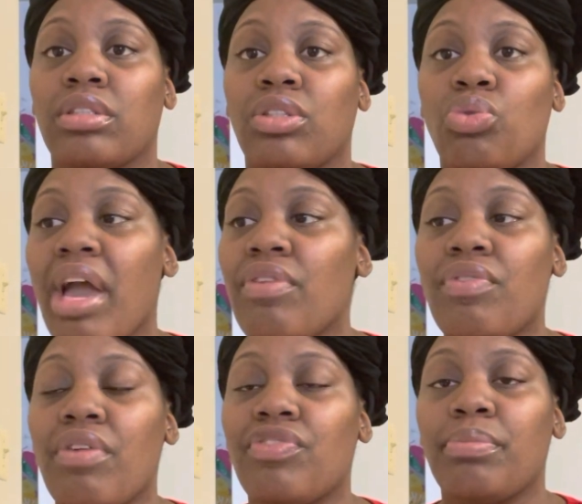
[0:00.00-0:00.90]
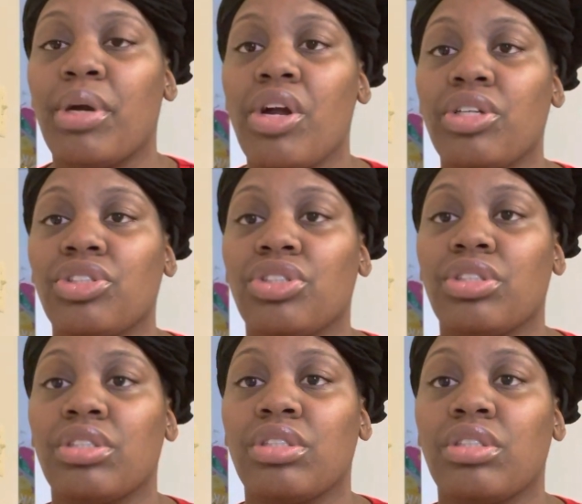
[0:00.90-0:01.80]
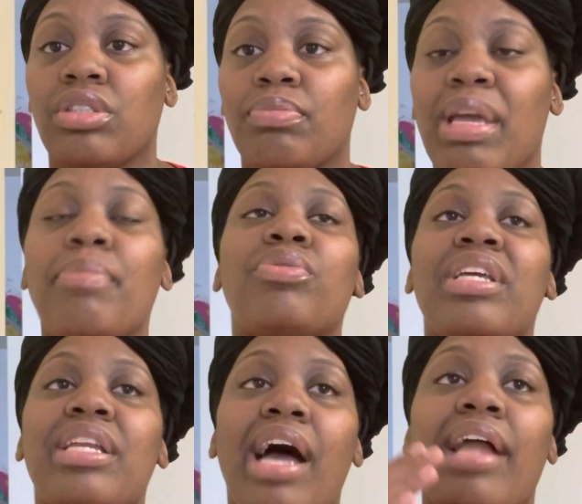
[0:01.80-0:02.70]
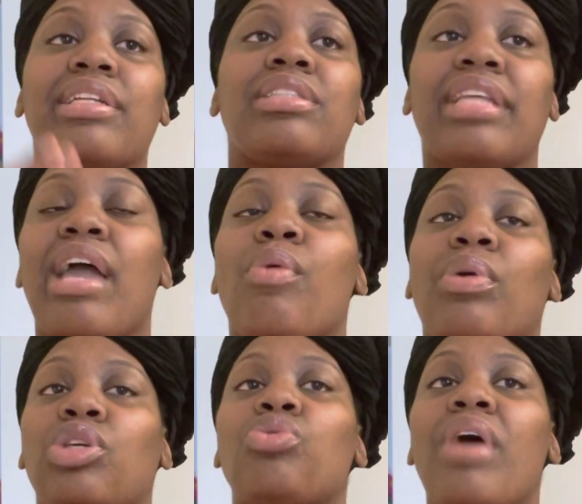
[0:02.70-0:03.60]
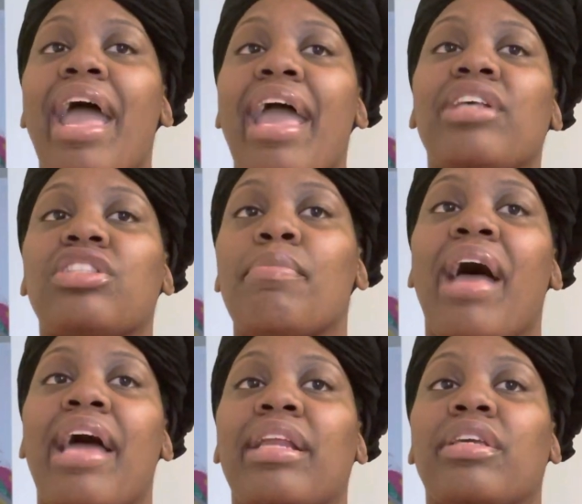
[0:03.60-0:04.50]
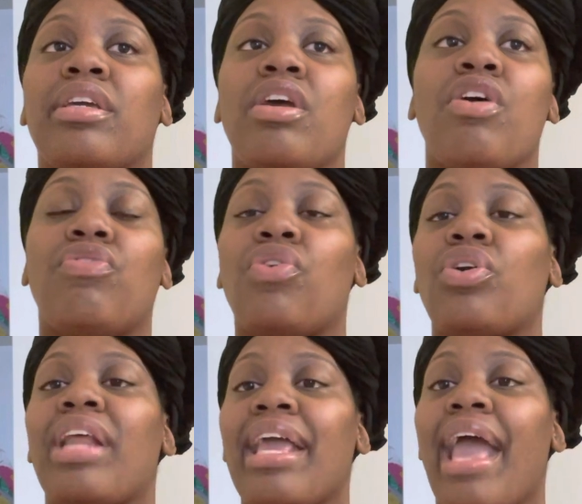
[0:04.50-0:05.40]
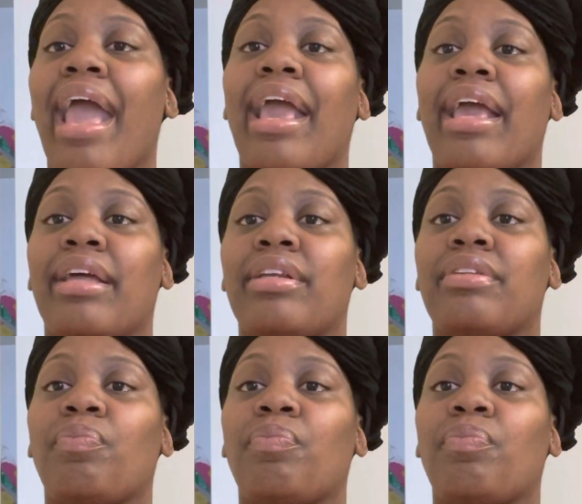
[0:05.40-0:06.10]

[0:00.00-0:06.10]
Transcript: You can't run from marriage. People need to understand when you ask somebody for their hand,